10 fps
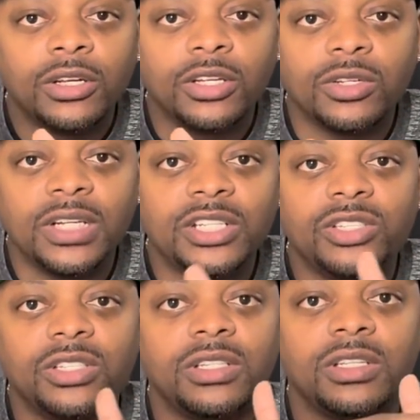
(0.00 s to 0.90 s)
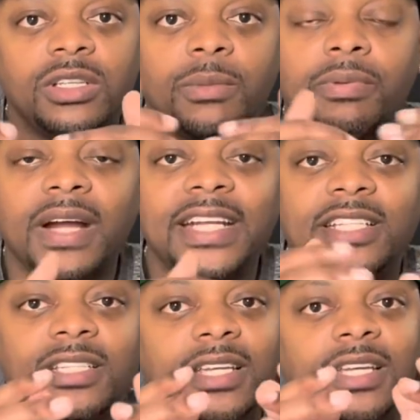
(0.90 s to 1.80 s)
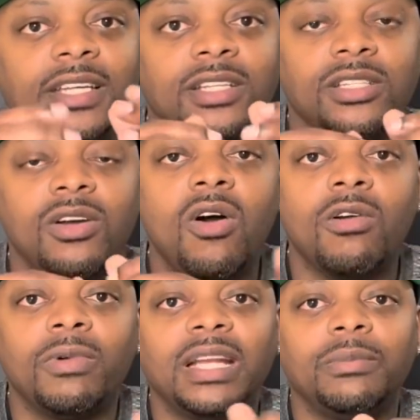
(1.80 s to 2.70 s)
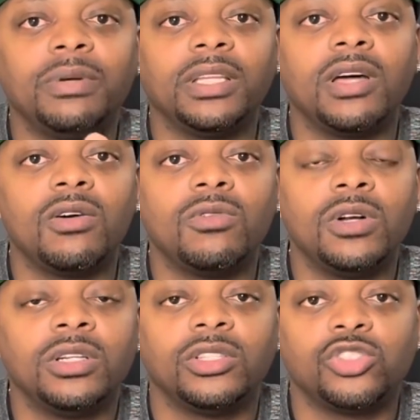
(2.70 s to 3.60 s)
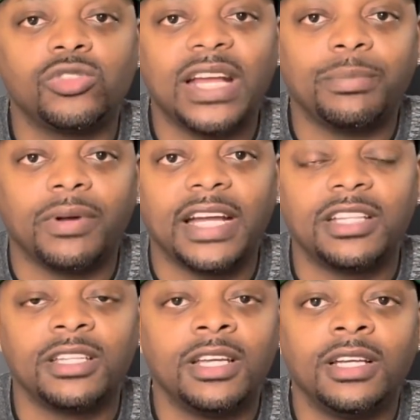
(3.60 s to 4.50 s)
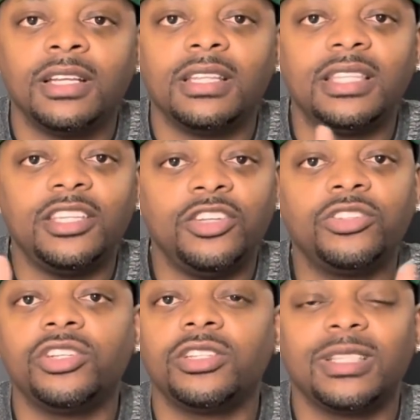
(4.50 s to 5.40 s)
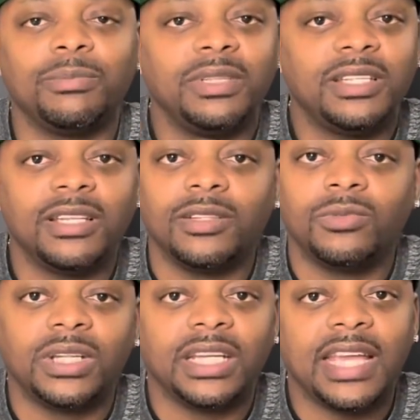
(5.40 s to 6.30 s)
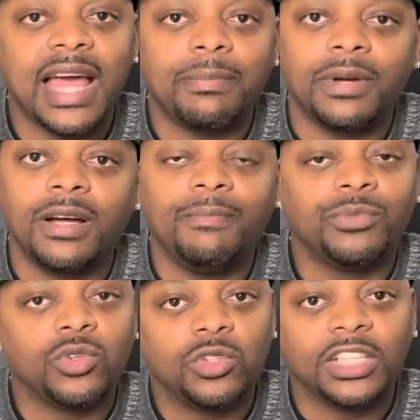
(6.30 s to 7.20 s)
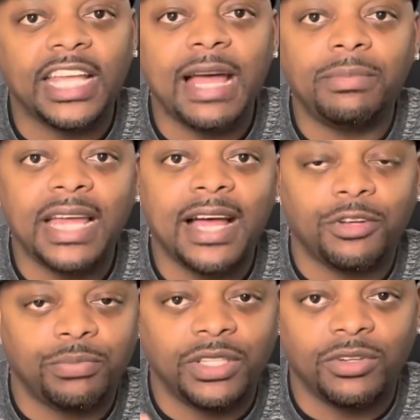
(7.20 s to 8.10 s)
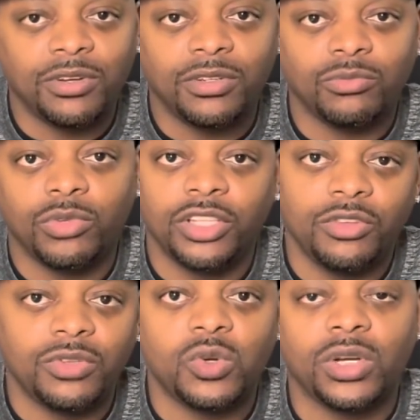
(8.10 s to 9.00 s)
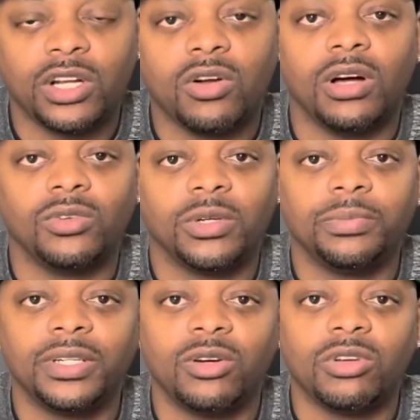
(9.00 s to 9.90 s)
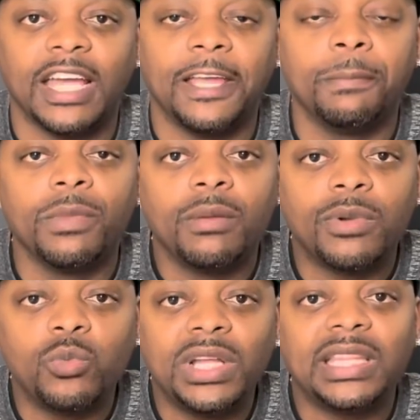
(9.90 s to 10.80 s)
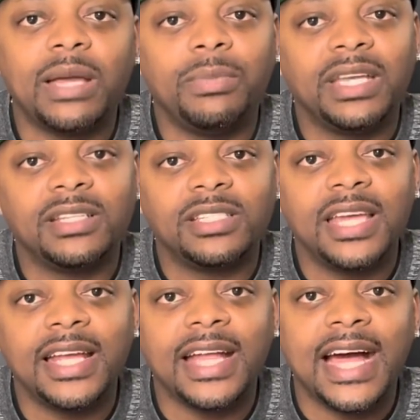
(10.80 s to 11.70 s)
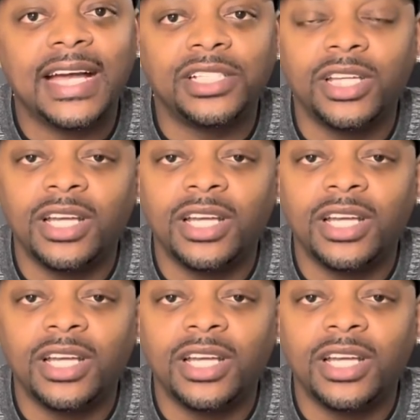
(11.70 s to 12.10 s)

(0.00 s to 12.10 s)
Chris, the price is already below the strike price. You're just simply dealing with a gap up or a gap down, depending on whether you're doing a call or a put, okay? But with that being said, guys,